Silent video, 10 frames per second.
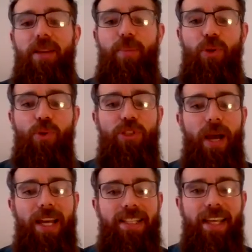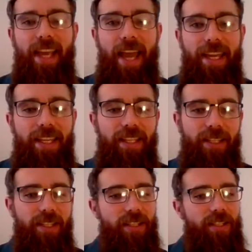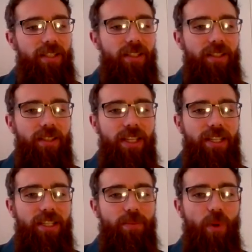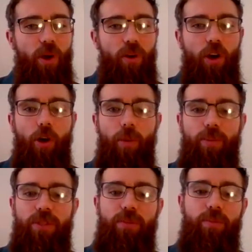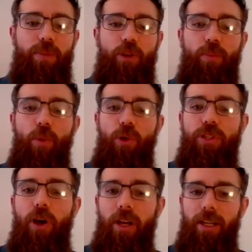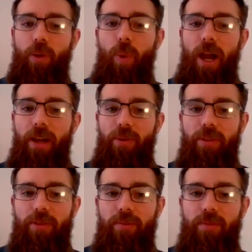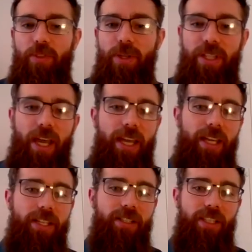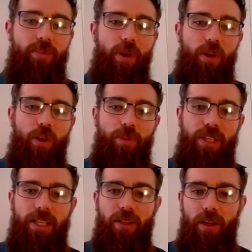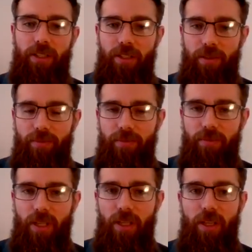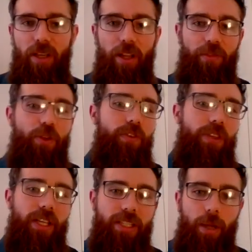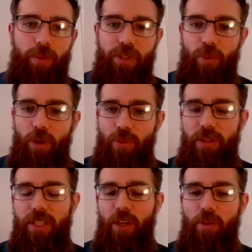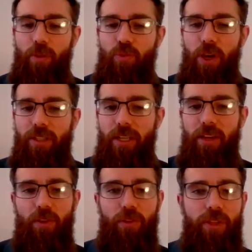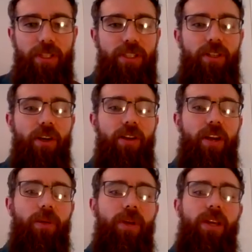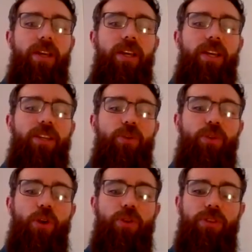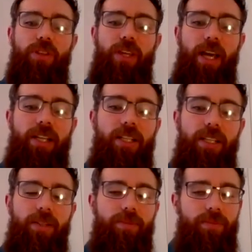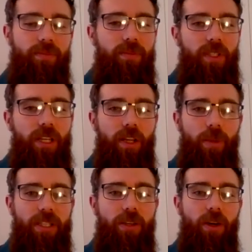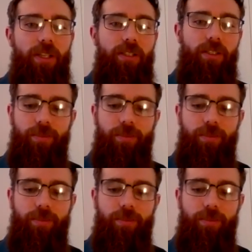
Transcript: But also, as they age, these spiral arms become more tightly wound. So as they age, these spiral arms get tighter. And a few other things happen as well. So as they go from right to left on this diagram, you'll note that they actually get a bit tighter.